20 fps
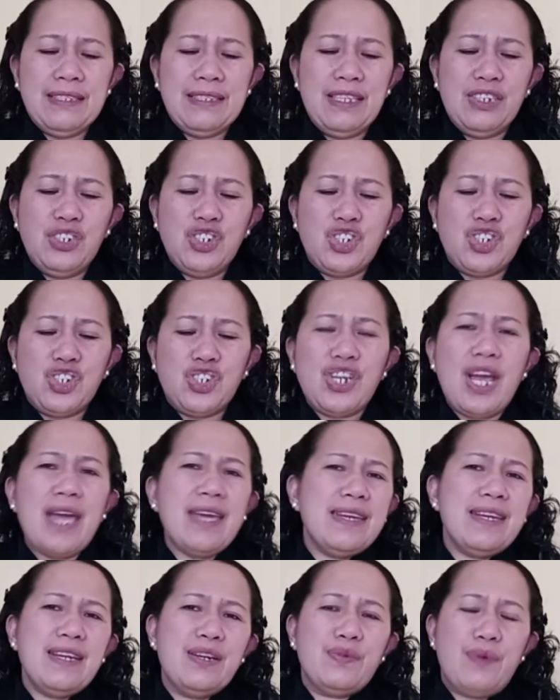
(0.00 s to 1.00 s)
is the
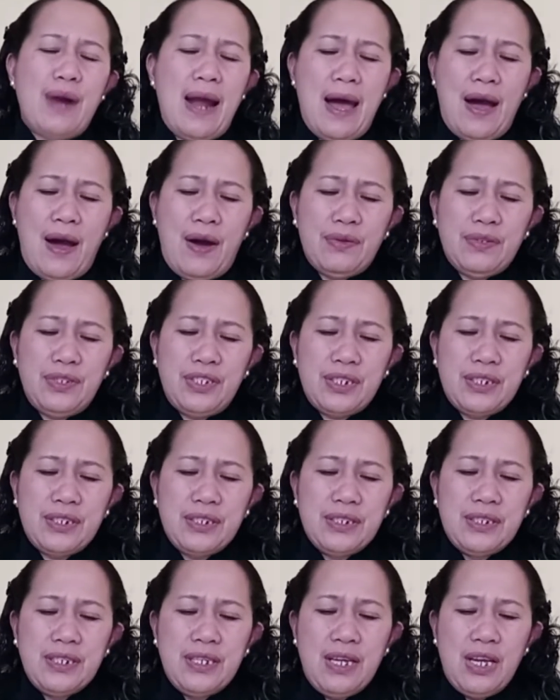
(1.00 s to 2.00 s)
shaky ground,
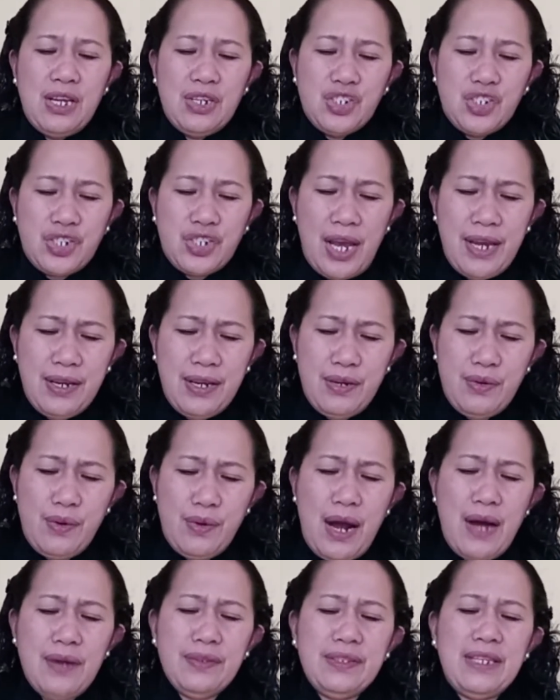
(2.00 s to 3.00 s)
and
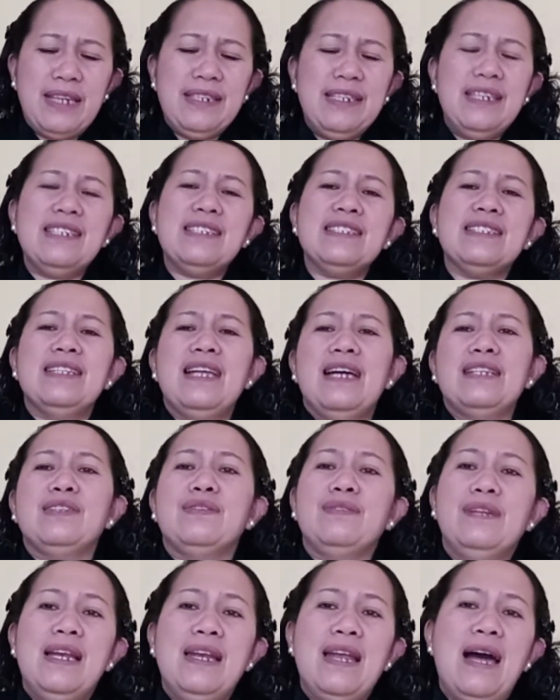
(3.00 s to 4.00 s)
it is
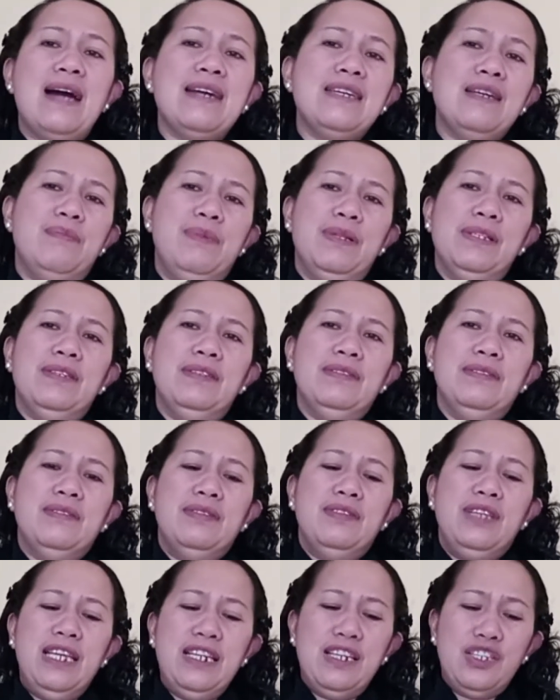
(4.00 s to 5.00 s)
not reliable.
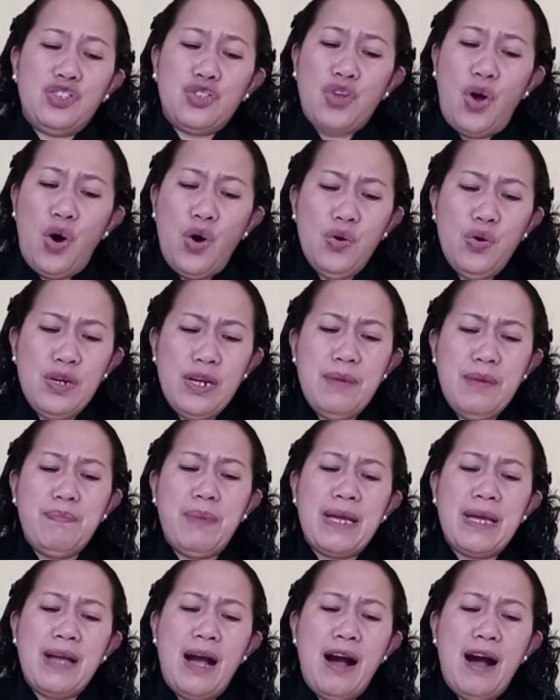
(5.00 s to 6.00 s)
It is
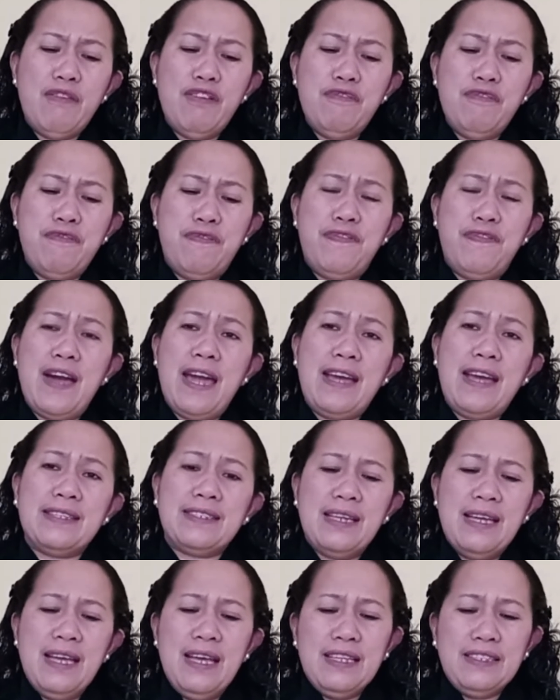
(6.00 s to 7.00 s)
only by our
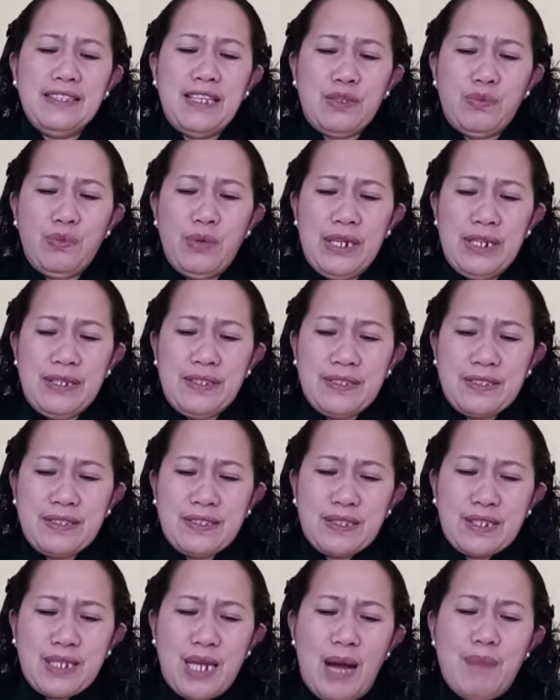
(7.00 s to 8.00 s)
faith that will
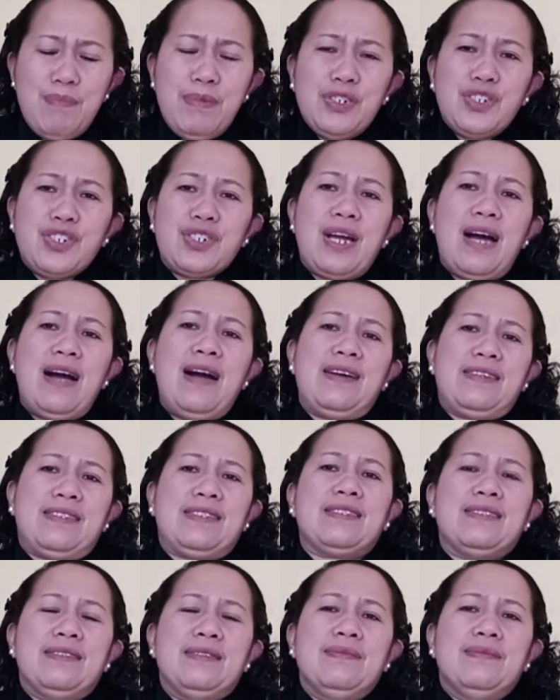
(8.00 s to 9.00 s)
establish
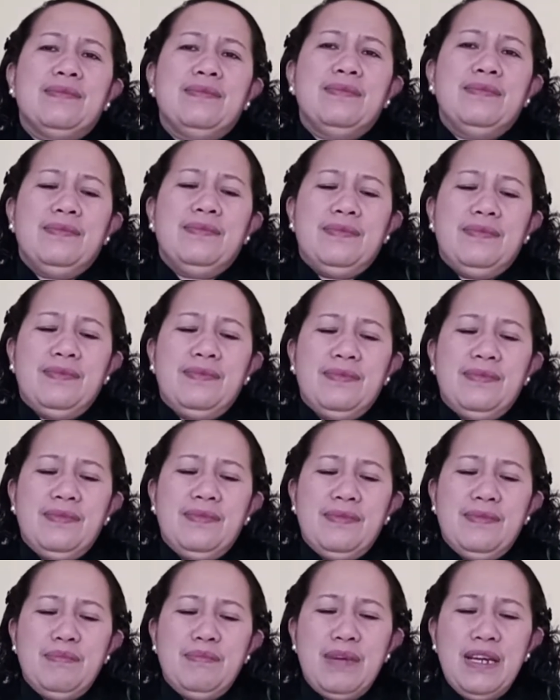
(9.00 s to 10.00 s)
us,
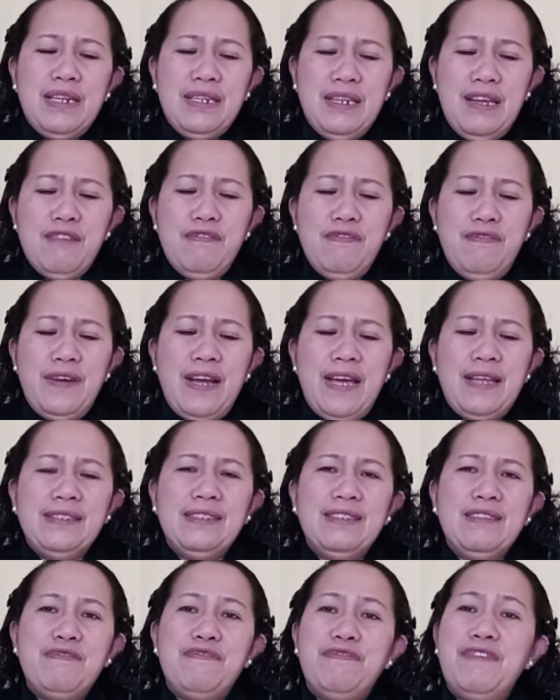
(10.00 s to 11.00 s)
my dear
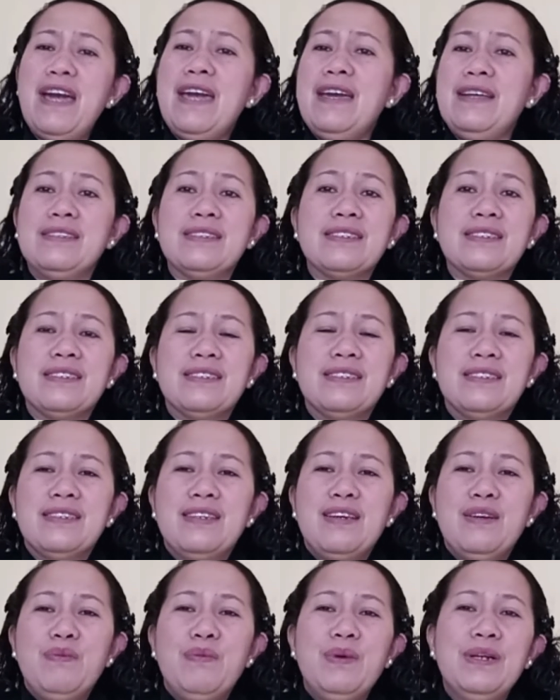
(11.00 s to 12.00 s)
friend. Faith
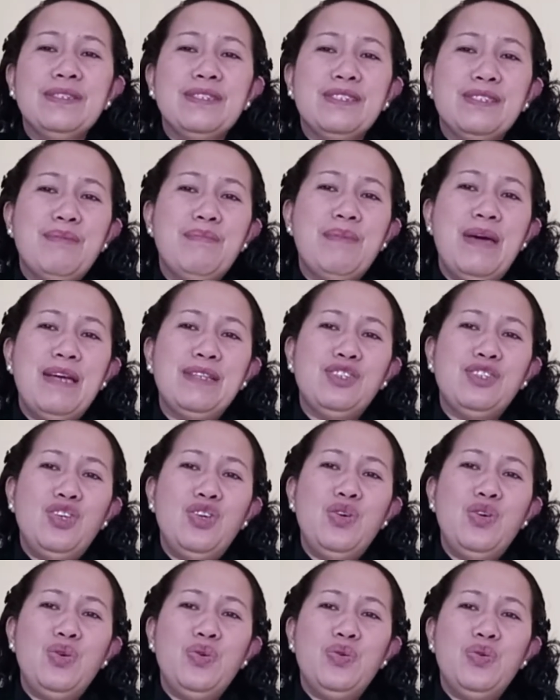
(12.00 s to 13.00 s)
will
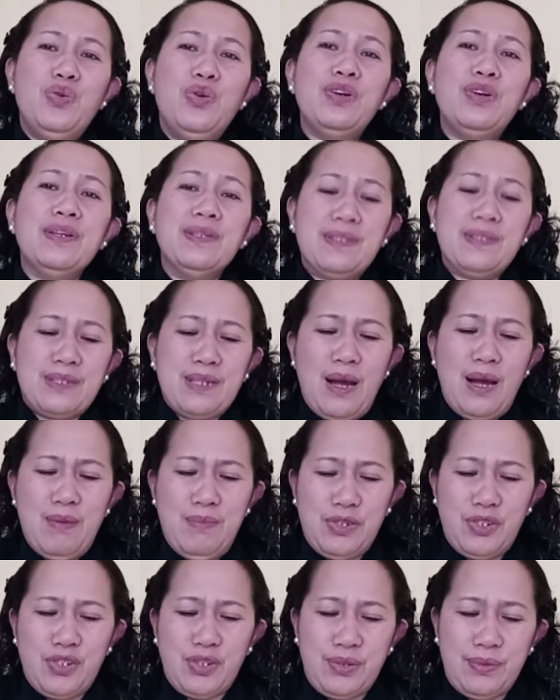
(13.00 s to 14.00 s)
cement you or
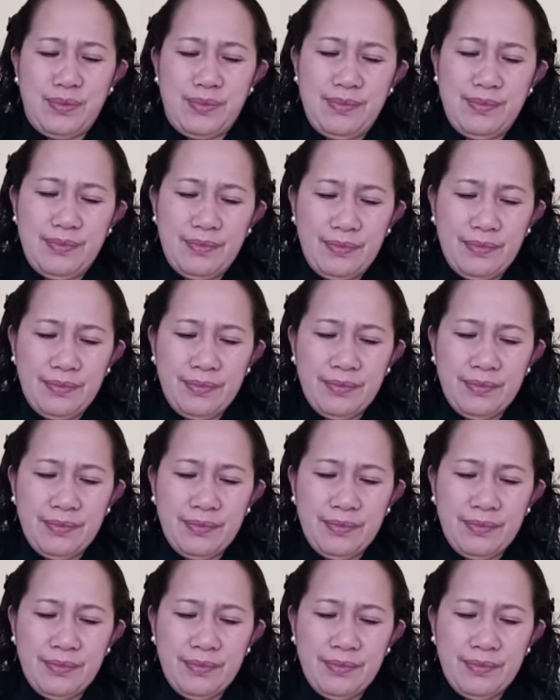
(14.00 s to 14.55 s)
establish you.